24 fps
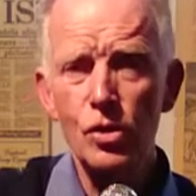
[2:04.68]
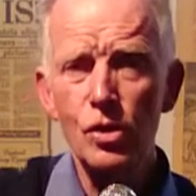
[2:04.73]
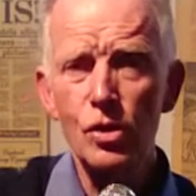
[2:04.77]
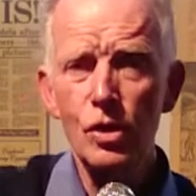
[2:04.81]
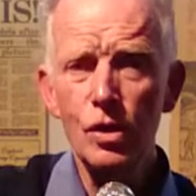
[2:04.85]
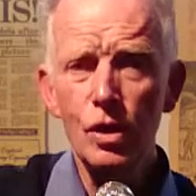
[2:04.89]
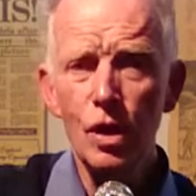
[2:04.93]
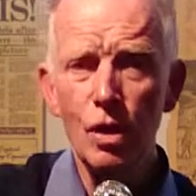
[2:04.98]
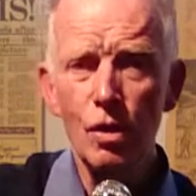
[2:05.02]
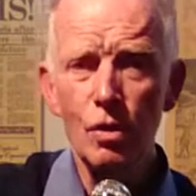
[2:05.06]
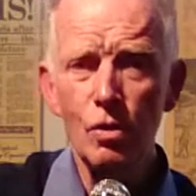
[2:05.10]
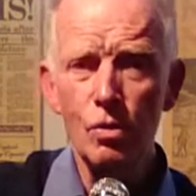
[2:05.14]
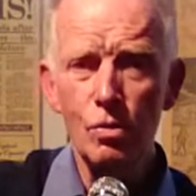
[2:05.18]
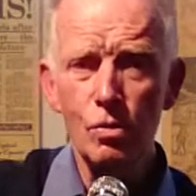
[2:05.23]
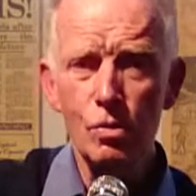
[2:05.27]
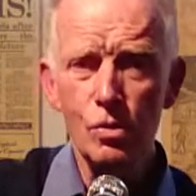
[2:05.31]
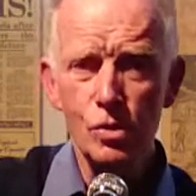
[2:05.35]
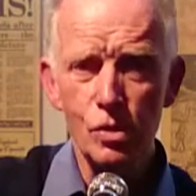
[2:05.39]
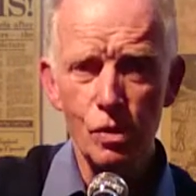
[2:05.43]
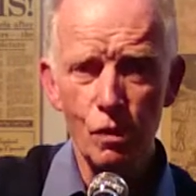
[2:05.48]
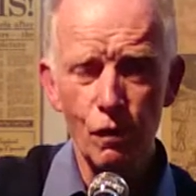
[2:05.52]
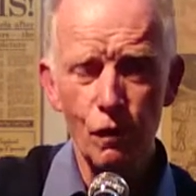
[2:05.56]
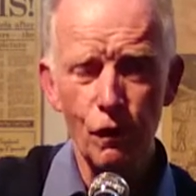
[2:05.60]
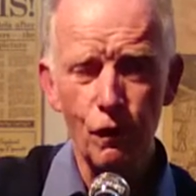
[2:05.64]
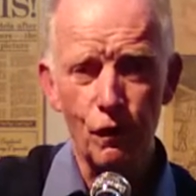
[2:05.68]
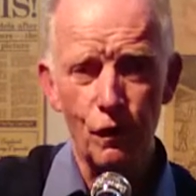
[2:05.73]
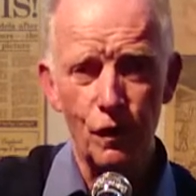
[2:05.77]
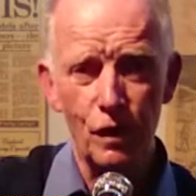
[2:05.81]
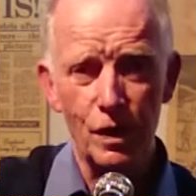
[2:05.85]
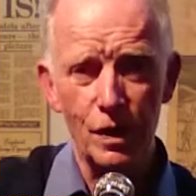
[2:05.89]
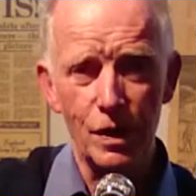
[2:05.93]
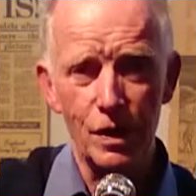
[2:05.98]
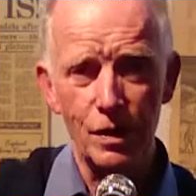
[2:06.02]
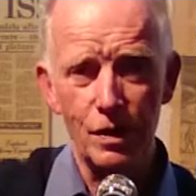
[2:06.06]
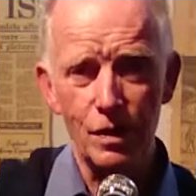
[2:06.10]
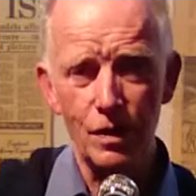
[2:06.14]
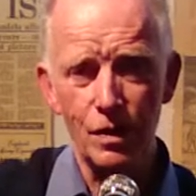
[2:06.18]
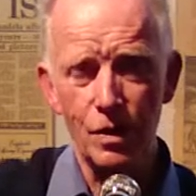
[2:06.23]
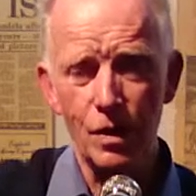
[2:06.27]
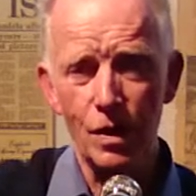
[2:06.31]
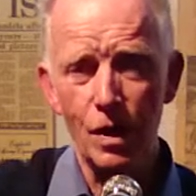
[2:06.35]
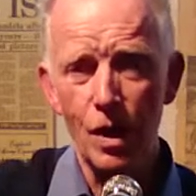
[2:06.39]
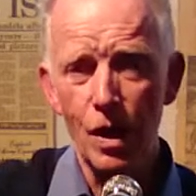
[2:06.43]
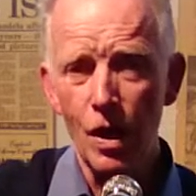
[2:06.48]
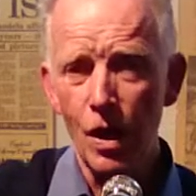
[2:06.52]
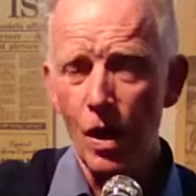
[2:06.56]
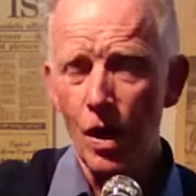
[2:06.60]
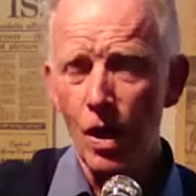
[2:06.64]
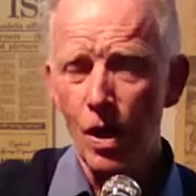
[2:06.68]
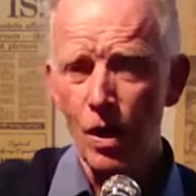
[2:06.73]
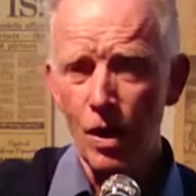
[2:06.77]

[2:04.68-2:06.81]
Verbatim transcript: Josephine,